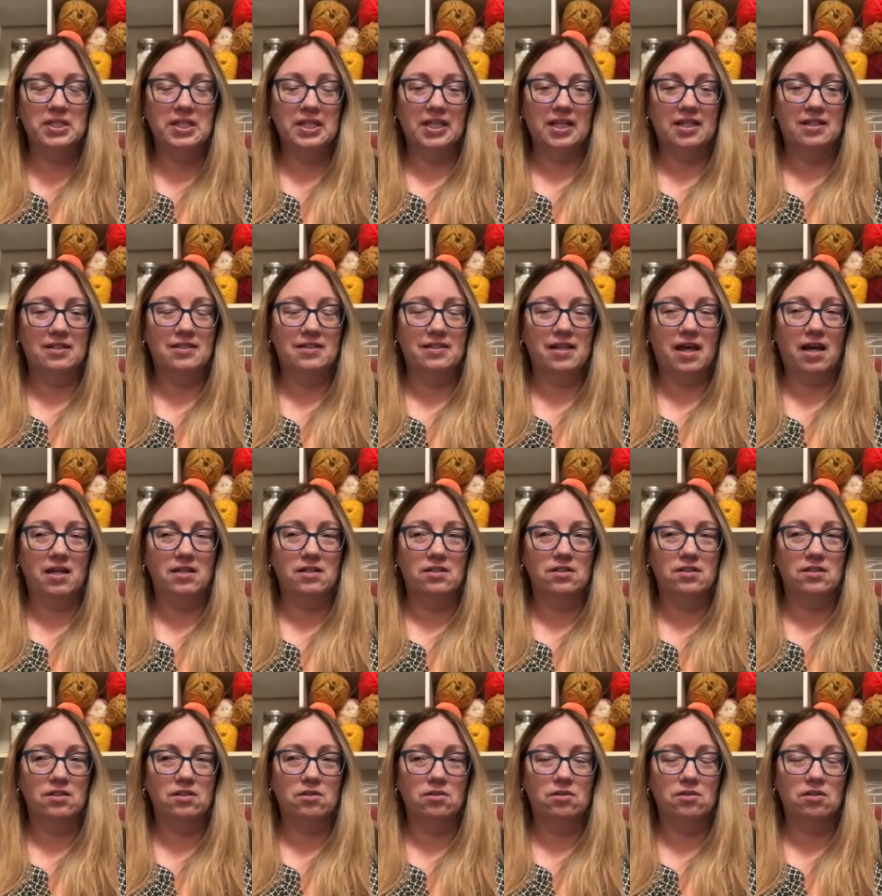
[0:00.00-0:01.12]
against that,
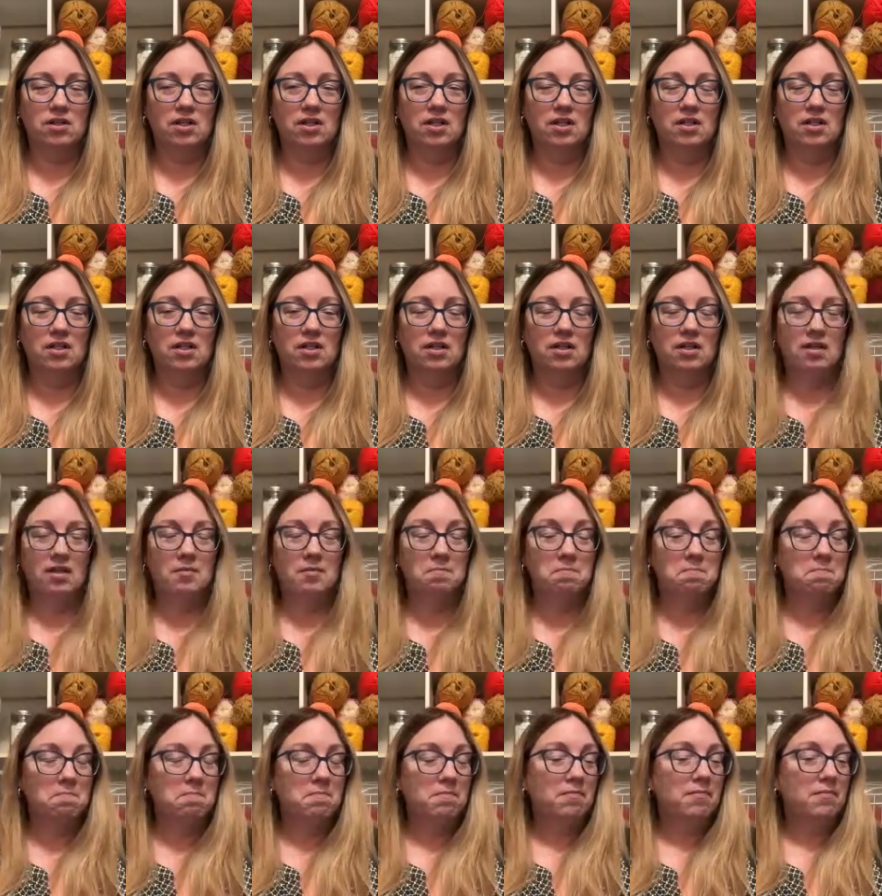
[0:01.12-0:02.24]
is there?
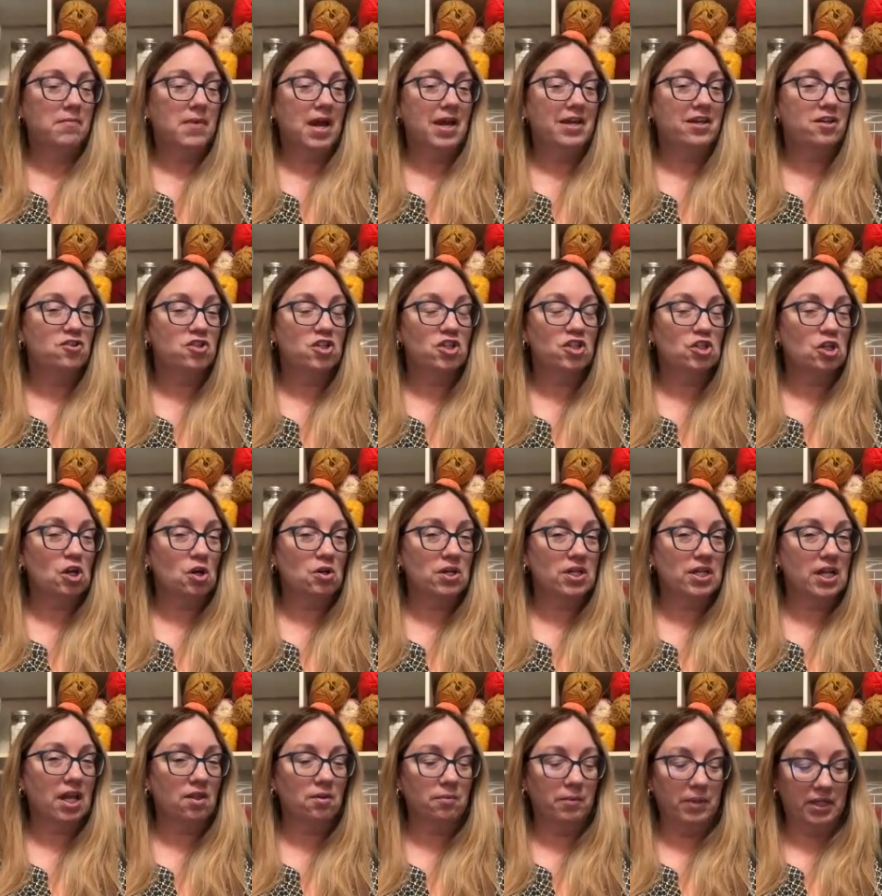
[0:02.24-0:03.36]
I could just start
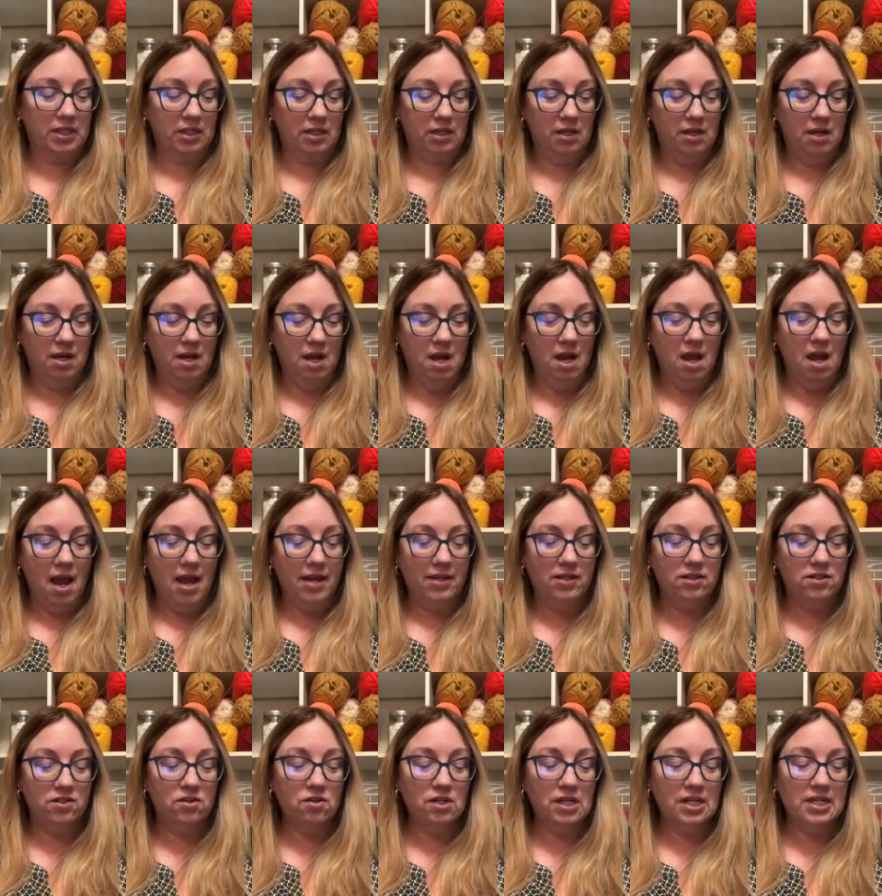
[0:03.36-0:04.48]
another one. I could
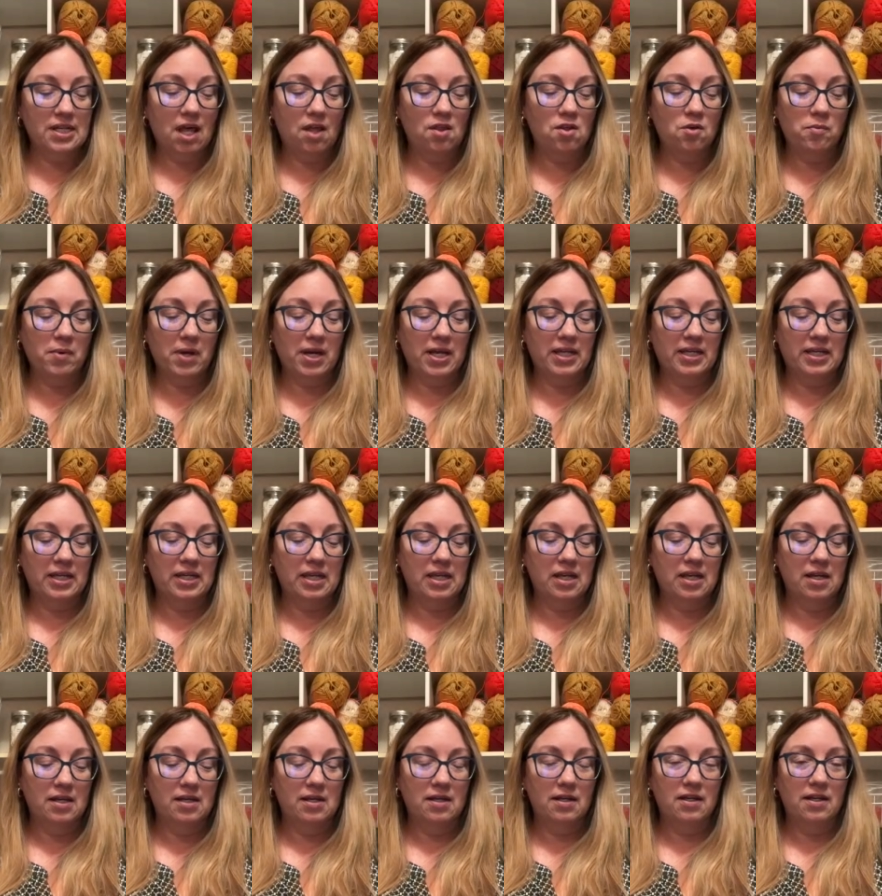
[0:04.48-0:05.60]
start another one
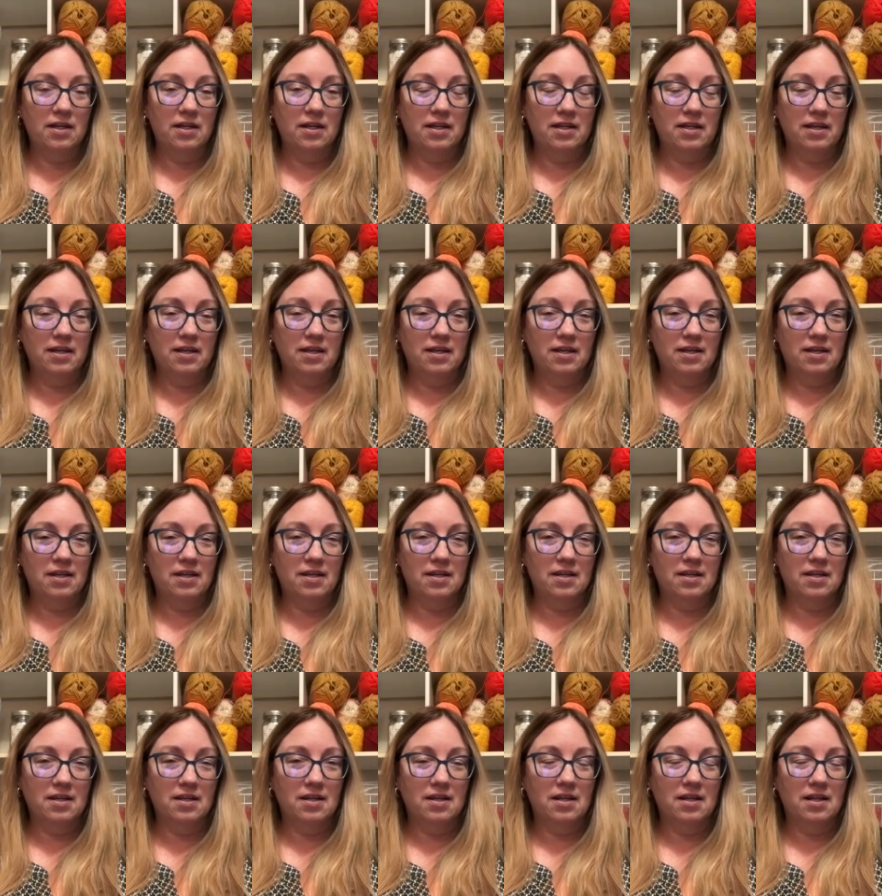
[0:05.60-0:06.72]

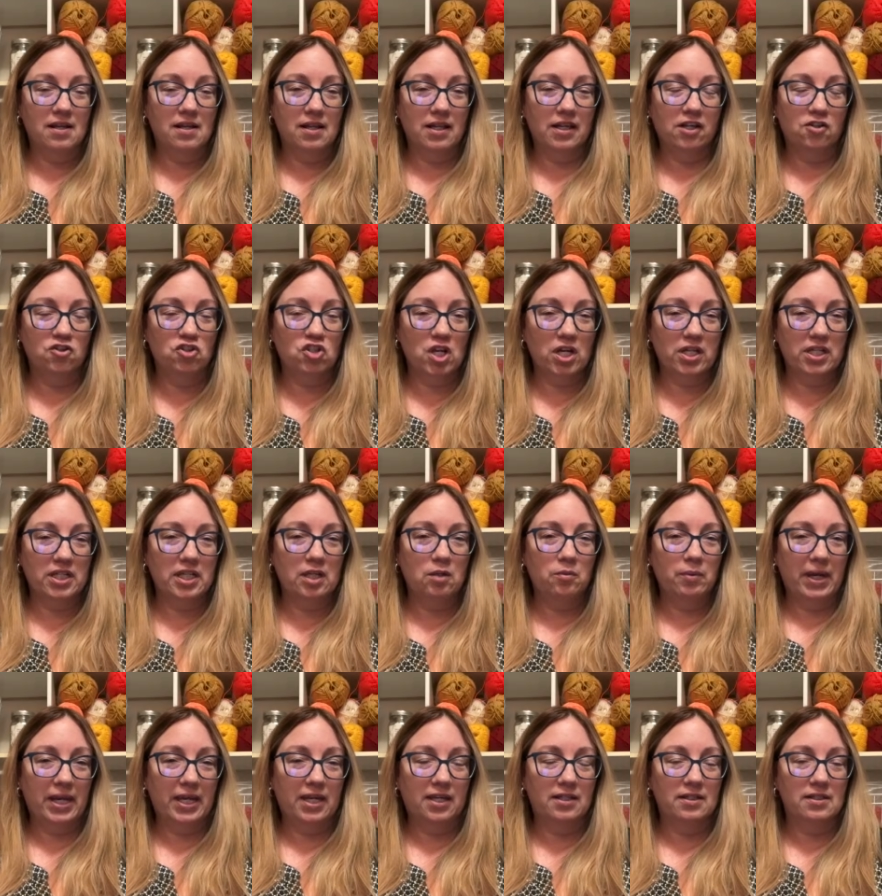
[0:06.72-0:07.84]
in like a chunky
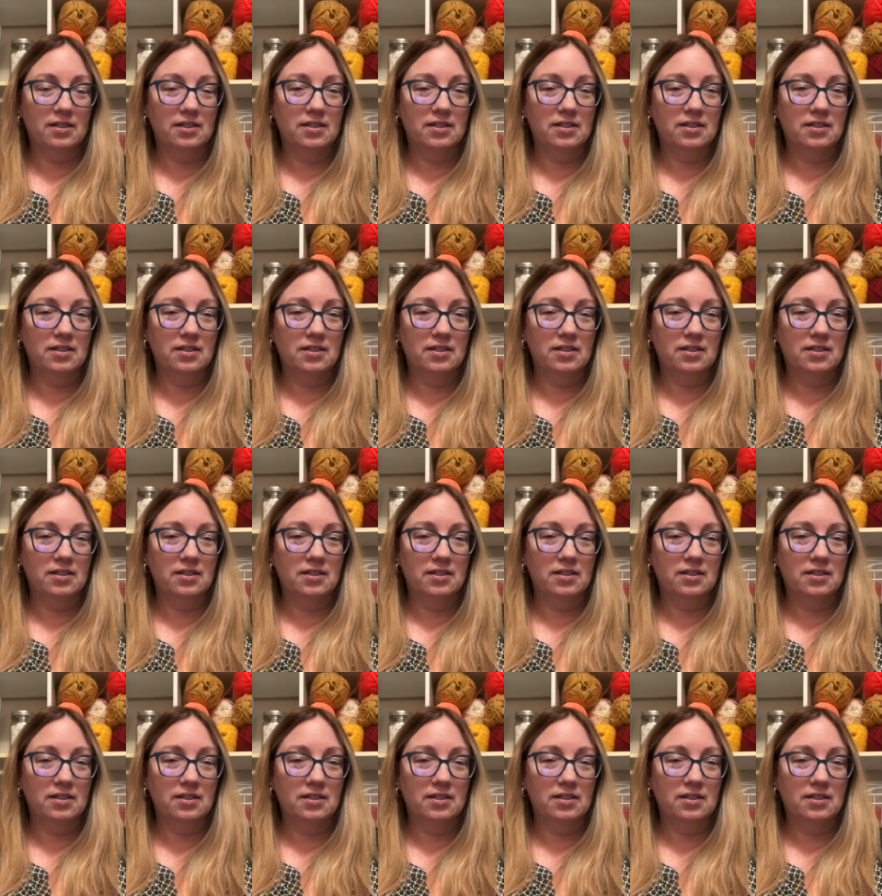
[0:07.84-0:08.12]
weight